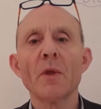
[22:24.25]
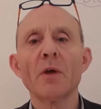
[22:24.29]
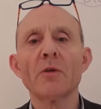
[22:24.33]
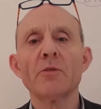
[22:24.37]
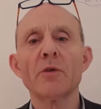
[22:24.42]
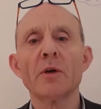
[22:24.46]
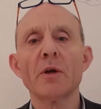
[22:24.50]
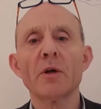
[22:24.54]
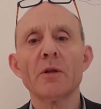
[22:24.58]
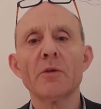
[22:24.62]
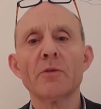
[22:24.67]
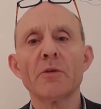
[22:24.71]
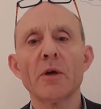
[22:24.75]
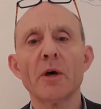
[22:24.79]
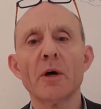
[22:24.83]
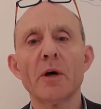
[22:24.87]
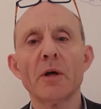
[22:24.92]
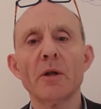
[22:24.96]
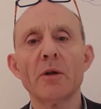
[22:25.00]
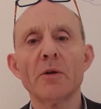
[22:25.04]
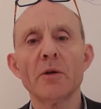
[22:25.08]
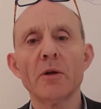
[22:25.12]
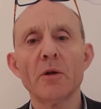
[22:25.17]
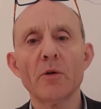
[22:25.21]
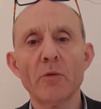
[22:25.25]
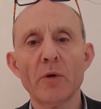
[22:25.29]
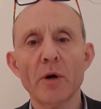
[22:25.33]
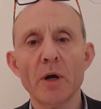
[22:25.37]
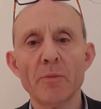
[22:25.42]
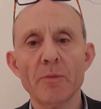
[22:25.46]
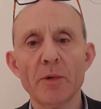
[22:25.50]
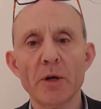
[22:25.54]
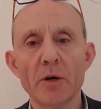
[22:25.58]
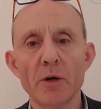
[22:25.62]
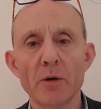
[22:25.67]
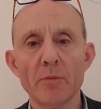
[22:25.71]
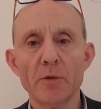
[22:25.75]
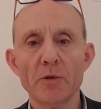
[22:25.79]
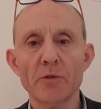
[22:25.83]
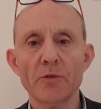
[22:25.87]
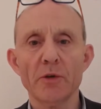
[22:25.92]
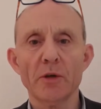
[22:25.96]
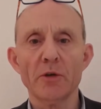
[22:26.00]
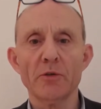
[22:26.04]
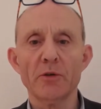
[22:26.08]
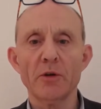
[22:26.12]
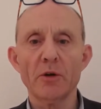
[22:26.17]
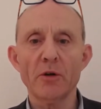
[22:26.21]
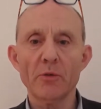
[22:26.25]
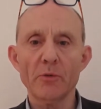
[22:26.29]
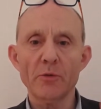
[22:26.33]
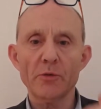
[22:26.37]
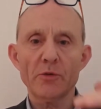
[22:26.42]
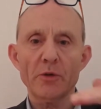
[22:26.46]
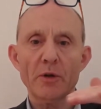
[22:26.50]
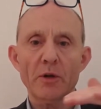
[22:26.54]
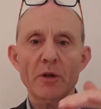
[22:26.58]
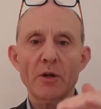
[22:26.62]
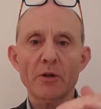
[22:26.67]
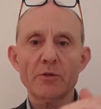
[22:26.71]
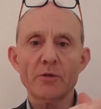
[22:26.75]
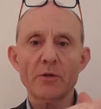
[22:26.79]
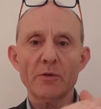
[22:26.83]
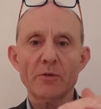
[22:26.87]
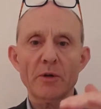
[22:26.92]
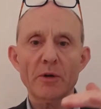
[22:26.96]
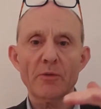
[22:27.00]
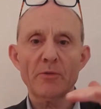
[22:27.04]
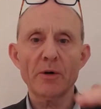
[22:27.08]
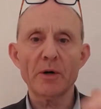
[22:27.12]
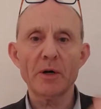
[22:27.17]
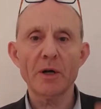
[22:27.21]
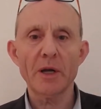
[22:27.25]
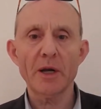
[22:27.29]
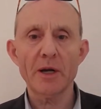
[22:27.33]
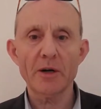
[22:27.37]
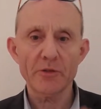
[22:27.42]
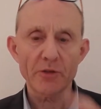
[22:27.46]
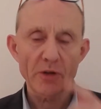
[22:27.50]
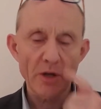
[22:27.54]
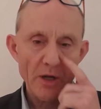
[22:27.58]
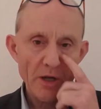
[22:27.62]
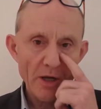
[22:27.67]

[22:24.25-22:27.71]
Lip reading: cells and lower epidermal cells, and all those lots of different layers